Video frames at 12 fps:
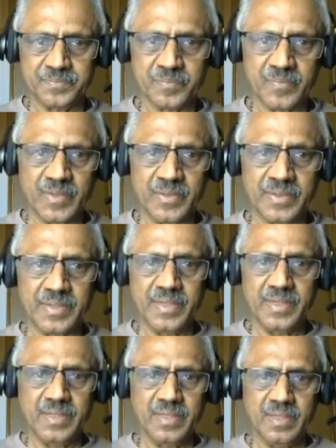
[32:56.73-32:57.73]
Okay.
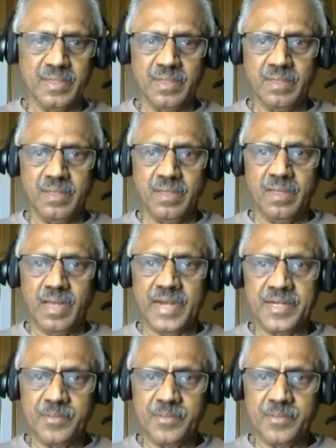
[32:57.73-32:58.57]
And in